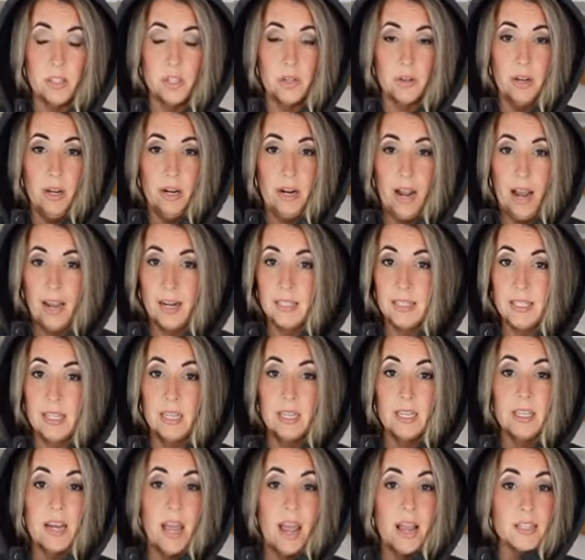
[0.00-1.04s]
you can kind of see.
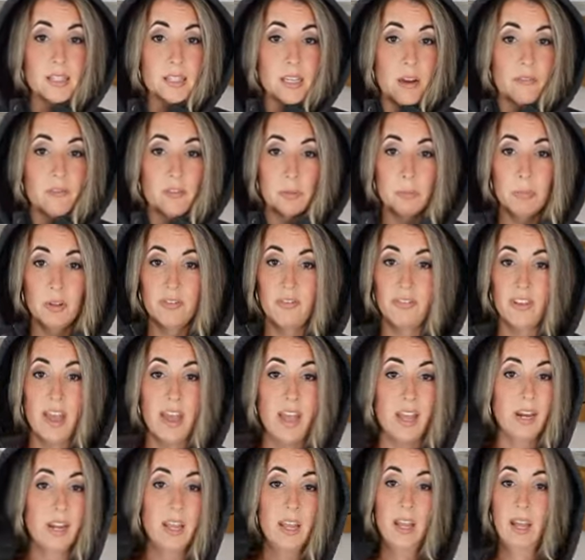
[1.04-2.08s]
Nice, comfortable
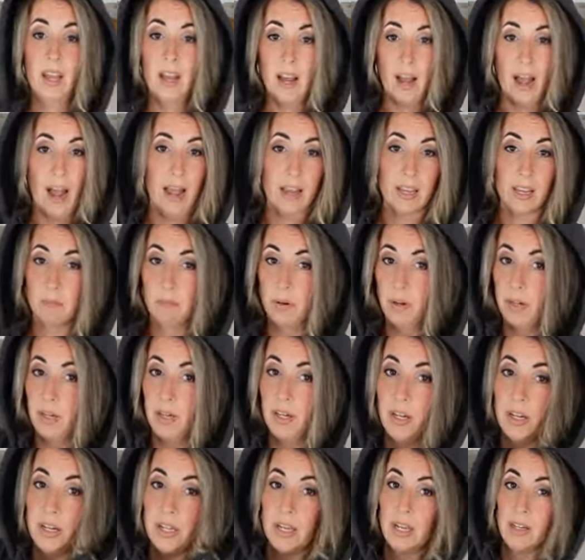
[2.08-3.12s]
fit. I can put a
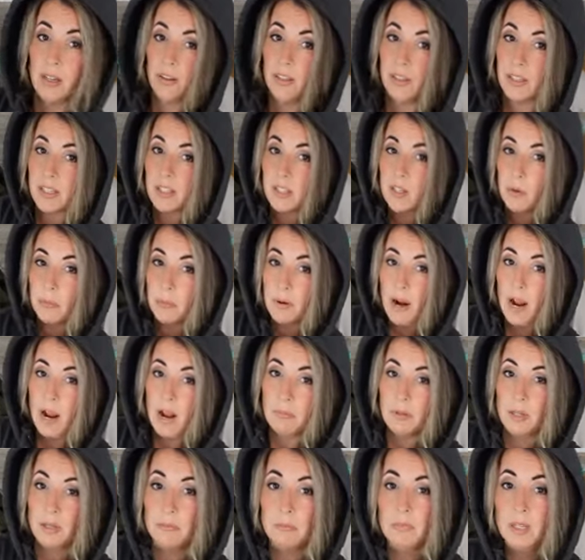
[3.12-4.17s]
hoodie under this, no
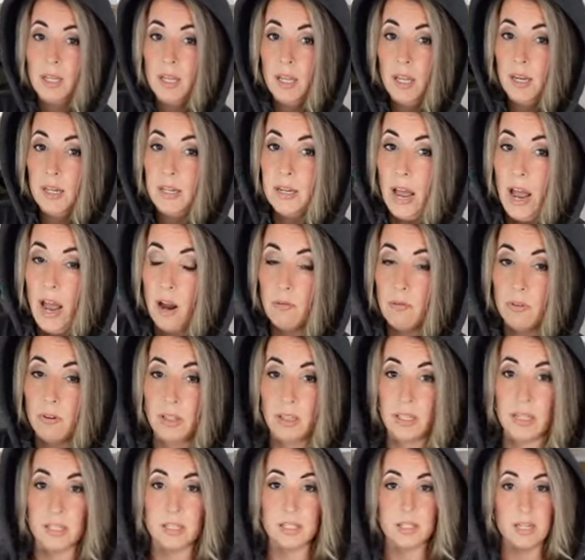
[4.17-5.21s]
problem. Not
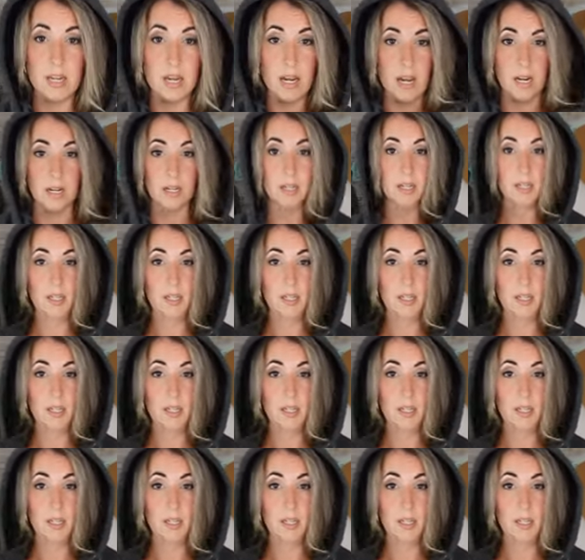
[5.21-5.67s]
really snug.